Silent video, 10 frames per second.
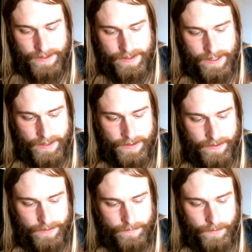In the
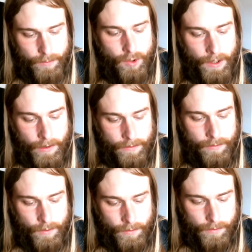end, we will all
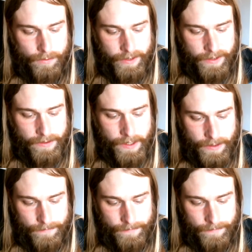grow older and die.